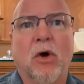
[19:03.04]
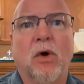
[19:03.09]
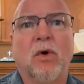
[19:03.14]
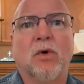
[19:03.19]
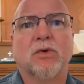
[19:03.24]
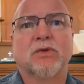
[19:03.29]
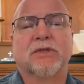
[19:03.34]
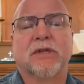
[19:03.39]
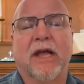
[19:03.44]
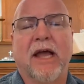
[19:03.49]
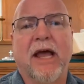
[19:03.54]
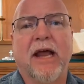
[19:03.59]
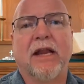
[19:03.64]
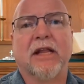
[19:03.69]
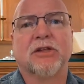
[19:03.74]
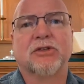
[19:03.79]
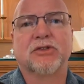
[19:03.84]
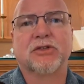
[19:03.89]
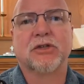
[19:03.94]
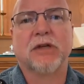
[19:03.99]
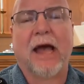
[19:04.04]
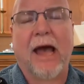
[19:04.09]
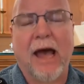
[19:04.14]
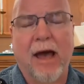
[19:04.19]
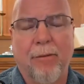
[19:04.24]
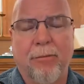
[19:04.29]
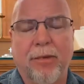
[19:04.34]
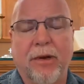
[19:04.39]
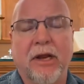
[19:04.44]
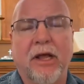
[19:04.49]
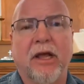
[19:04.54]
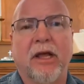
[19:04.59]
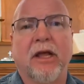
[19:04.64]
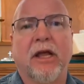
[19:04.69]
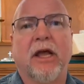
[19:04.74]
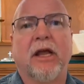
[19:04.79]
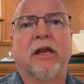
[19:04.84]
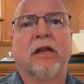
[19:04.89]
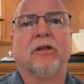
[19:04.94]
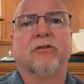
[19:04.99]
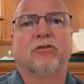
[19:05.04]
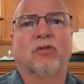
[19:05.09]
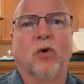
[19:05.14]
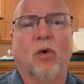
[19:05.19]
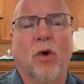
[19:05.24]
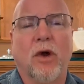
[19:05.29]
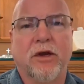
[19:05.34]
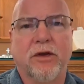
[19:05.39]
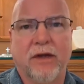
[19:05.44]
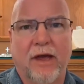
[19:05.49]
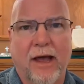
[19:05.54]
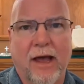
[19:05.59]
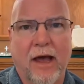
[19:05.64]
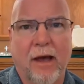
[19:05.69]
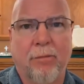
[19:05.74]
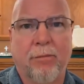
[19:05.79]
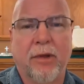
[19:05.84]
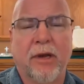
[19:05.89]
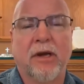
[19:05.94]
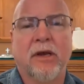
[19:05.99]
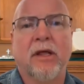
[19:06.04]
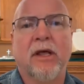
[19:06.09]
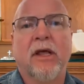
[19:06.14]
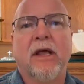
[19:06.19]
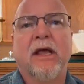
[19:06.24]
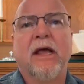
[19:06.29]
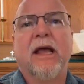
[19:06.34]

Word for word: opposed, and it's happening, and it's going to happen,